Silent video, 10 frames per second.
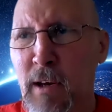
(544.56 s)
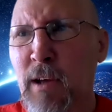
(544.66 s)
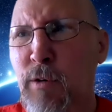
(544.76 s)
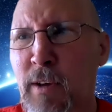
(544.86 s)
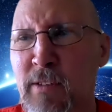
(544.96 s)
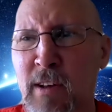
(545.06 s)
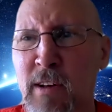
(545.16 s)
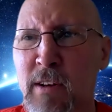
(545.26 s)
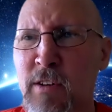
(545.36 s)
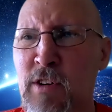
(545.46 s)
and
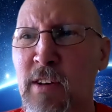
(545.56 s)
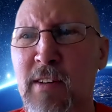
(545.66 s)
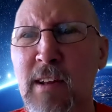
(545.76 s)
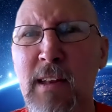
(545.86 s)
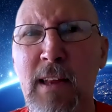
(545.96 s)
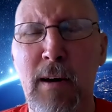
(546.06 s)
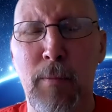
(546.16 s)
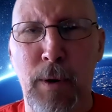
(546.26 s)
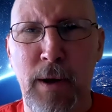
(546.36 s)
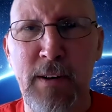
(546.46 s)
increasing just a
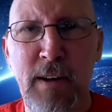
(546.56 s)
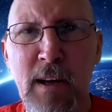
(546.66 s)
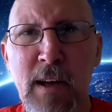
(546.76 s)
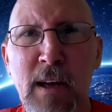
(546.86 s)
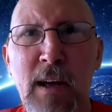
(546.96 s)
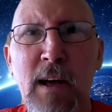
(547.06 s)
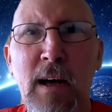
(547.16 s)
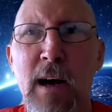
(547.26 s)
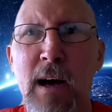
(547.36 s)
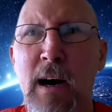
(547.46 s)
little bit.
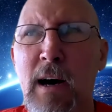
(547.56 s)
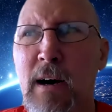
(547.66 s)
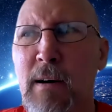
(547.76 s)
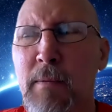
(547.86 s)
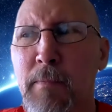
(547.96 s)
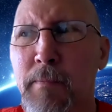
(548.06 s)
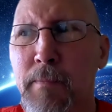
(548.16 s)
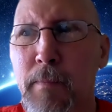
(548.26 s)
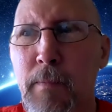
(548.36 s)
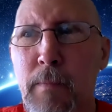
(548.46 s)
Um,
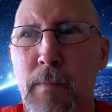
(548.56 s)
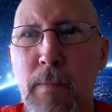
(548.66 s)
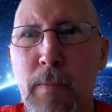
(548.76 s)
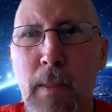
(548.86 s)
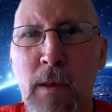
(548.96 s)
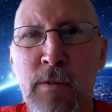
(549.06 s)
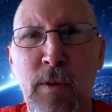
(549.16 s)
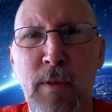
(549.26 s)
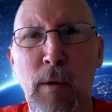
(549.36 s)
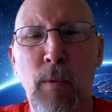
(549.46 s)

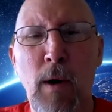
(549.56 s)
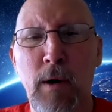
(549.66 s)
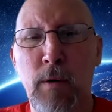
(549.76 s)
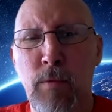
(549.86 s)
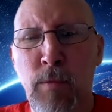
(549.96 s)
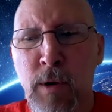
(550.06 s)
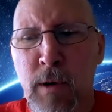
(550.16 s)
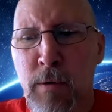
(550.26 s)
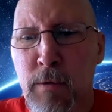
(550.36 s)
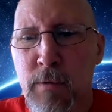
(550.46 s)
so that way we
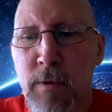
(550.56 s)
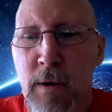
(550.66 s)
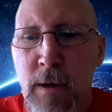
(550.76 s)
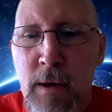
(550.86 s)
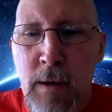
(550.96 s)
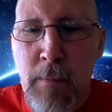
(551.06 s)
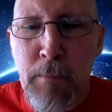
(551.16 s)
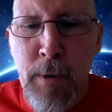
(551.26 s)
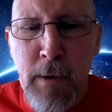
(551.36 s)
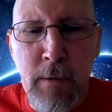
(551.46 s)
can
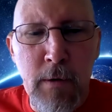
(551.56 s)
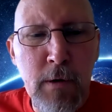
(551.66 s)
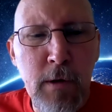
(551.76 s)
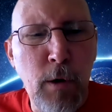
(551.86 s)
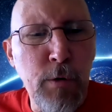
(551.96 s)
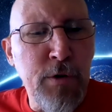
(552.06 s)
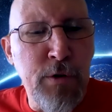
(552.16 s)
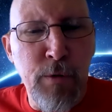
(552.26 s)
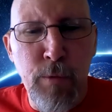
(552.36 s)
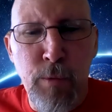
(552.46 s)
be
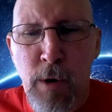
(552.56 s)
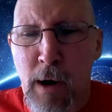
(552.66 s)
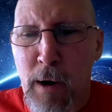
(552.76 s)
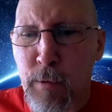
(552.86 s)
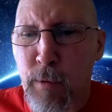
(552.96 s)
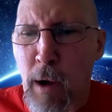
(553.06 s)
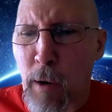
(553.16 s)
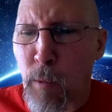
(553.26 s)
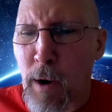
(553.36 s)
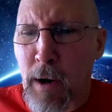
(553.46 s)
closer to where
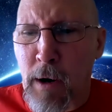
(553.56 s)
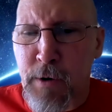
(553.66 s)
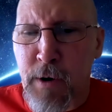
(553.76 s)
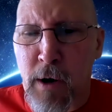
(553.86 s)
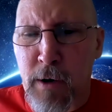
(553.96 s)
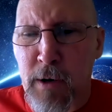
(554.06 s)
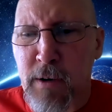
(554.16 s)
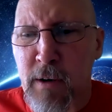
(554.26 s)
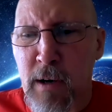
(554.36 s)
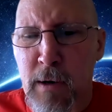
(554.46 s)
I, I want our
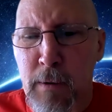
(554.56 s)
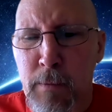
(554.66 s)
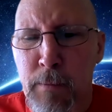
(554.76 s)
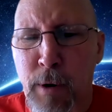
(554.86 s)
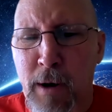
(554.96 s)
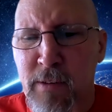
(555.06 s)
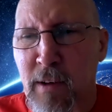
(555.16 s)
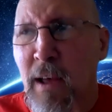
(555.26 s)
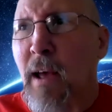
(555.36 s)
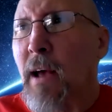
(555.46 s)
target uh,
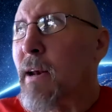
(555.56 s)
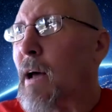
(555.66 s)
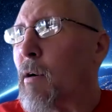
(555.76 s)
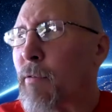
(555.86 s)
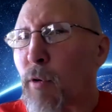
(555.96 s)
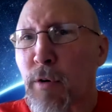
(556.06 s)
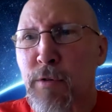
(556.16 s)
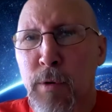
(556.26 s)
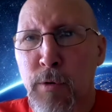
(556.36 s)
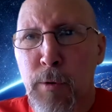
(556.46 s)
pricing. Now, of
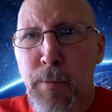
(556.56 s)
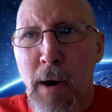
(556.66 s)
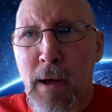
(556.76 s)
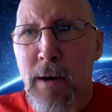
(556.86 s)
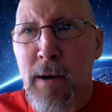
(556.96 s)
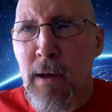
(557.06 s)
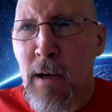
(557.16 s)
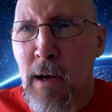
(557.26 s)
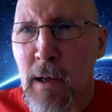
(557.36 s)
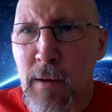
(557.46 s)
course, with Groupon,
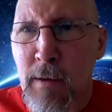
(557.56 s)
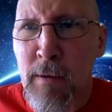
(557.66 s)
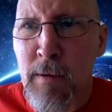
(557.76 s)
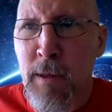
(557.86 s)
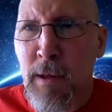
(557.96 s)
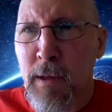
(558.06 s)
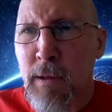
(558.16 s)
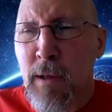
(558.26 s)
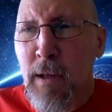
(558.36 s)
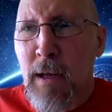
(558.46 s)
uh, the